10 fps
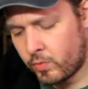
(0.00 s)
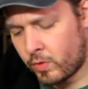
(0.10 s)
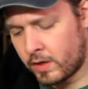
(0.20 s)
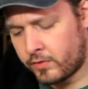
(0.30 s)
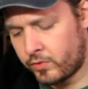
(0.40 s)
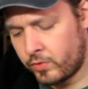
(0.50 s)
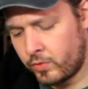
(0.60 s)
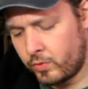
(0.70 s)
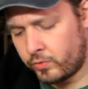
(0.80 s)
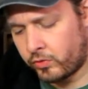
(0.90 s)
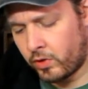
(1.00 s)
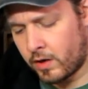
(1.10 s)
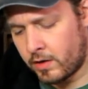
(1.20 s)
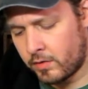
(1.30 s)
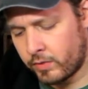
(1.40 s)
want to
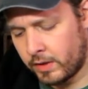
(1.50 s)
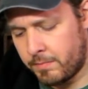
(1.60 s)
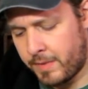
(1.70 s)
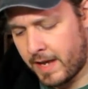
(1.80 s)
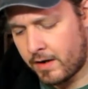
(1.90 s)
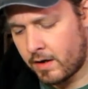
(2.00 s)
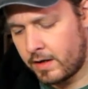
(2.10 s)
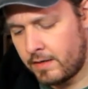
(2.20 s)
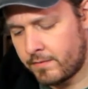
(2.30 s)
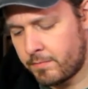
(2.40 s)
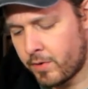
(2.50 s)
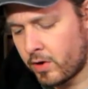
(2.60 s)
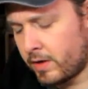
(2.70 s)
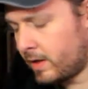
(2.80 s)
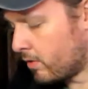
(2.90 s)
start a really bad uneven
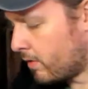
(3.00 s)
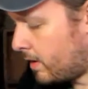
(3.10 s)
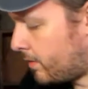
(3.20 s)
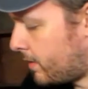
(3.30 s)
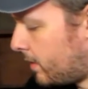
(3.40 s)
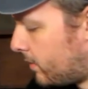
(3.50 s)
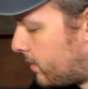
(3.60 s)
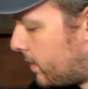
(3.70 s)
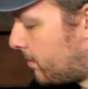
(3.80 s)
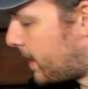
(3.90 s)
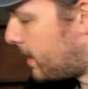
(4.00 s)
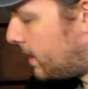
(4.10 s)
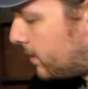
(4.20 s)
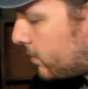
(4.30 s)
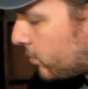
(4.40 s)
burn here or anything. This thing might
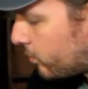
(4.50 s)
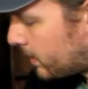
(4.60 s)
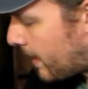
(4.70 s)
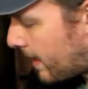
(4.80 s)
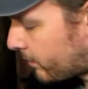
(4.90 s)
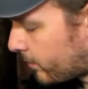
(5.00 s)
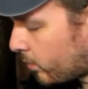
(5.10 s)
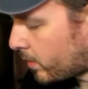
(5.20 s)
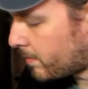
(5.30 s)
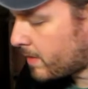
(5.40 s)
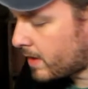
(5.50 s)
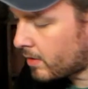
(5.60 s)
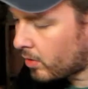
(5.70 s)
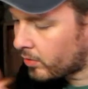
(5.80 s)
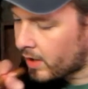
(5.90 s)
need to just relax for 1 minute.
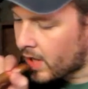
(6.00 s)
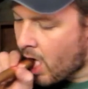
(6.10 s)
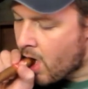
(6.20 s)
Hold on.